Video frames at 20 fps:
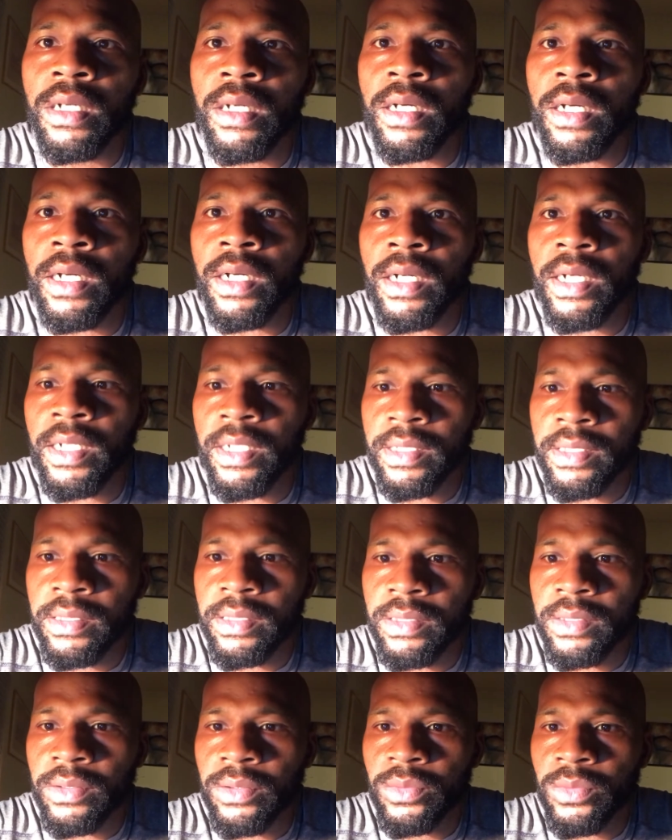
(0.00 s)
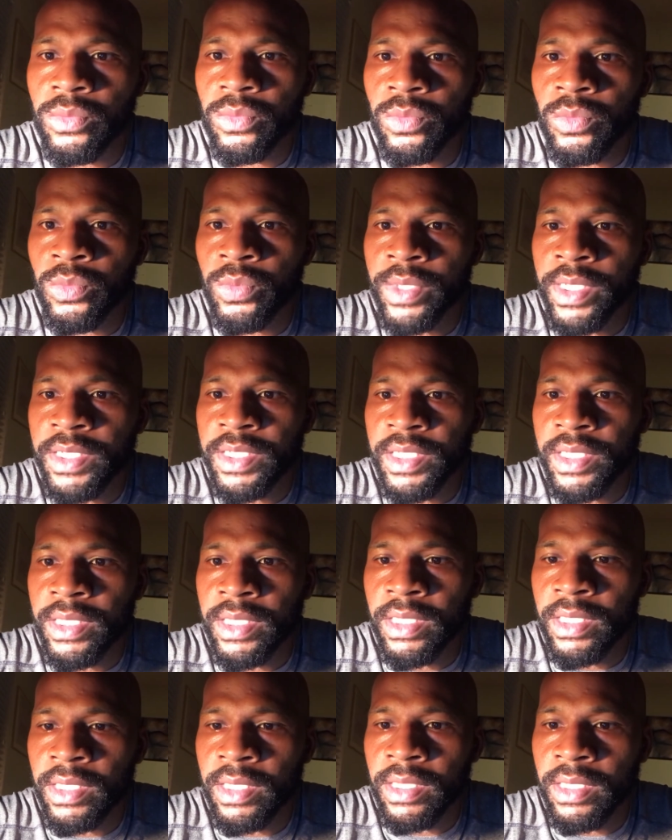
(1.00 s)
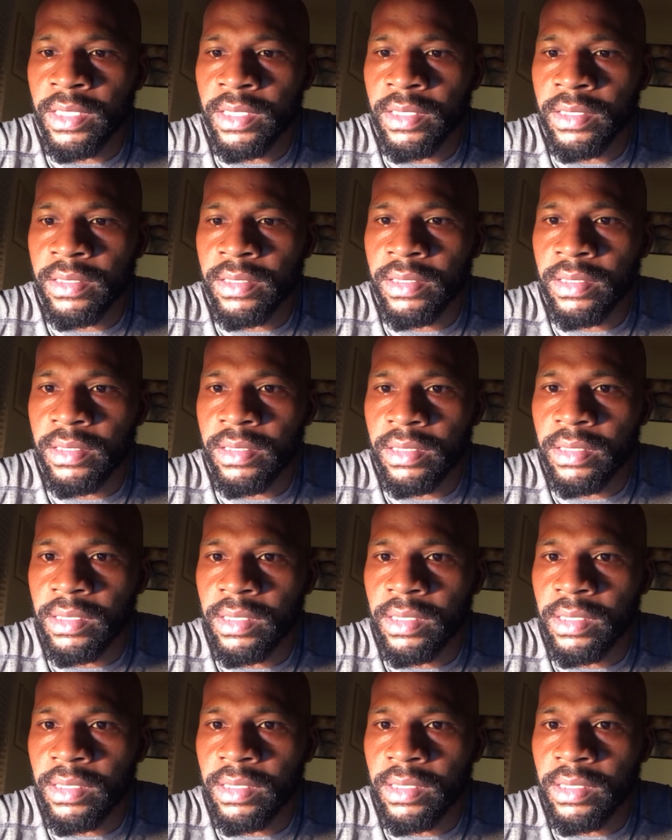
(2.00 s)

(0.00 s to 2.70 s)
uh, which is